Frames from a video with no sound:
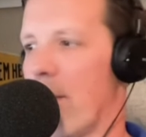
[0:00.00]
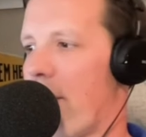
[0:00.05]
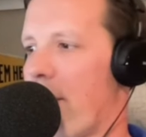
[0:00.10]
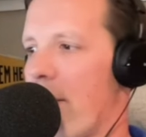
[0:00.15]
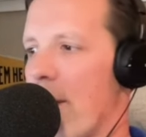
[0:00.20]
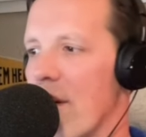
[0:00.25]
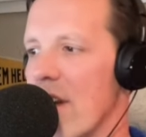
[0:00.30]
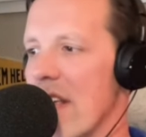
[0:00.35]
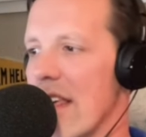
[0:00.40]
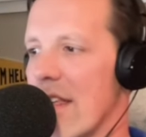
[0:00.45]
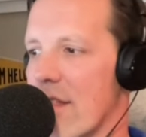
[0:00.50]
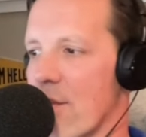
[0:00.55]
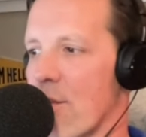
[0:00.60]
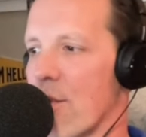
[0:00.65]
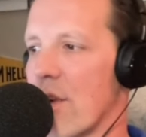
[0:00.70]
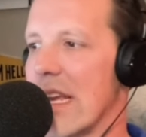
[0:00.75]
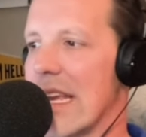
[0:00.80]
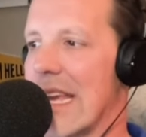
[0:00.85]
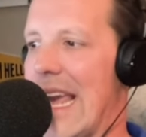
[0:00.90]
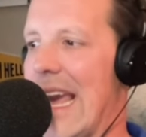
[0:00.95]

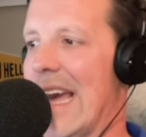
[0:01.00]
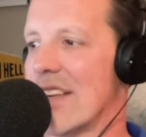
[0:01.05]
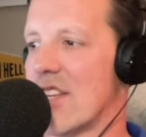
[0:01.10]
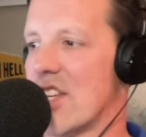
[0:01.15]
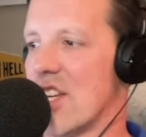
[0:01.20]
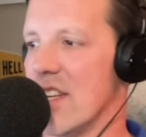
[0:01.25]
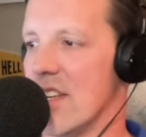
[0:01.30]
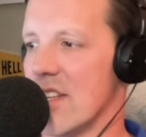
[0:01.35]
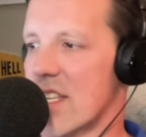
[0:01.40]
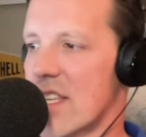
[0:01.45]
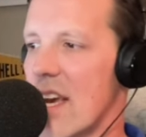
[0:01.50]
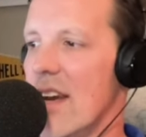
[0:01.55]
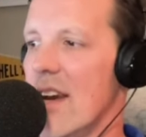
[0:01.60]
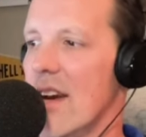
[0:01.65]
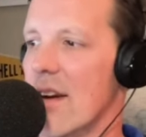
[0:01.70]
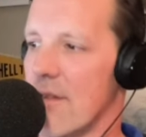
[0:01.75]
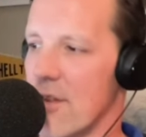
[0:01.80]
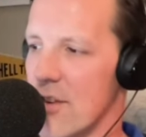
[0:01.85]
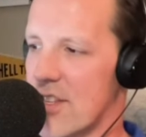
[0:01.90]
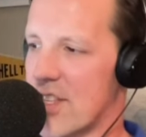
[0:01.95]
33 catches
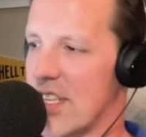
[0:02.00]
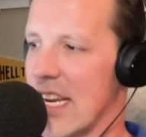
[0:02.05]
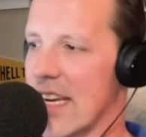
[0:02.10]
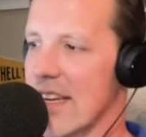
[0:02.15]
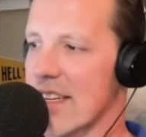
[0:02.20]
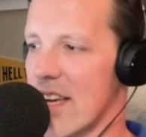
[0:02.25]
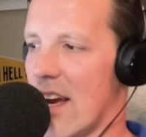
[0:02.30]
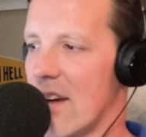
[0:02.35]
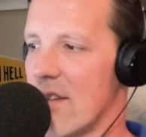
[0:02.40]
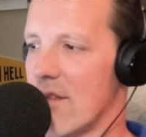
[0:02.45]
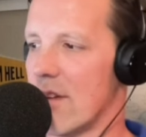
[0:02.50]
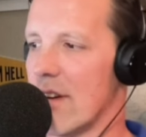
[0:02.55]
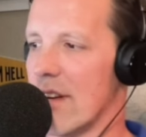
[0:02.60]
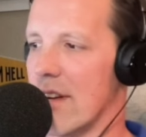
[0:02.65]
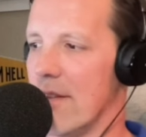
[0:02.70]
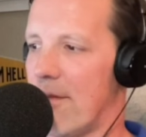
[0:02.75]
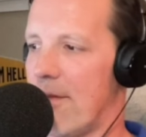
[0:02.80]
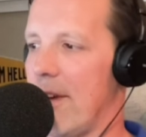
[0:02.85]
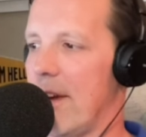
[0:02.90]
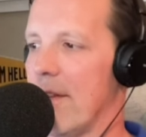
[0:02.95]
for
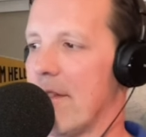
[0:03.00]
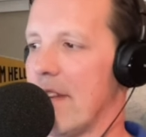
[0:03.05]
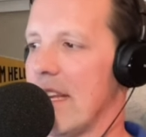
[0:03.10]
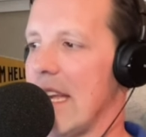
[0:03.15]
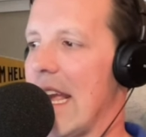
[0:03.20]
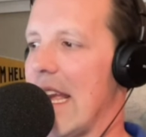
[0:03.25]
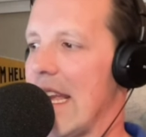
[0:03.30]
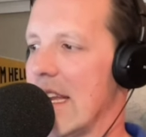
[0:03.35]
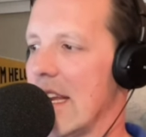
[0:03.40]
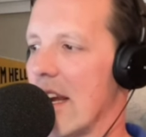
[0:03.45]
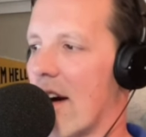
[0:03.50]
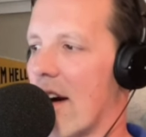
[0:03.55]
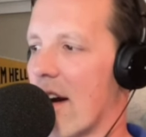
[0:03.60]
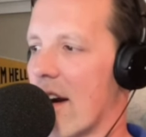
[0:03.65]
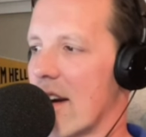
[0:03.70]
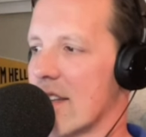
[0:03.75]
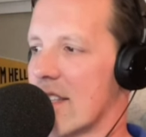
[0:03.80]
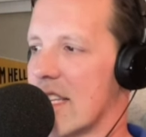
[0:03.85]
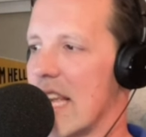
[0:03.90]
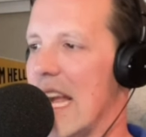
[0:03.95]
658
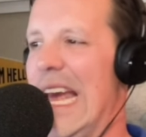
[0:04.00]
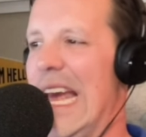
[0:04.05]
yards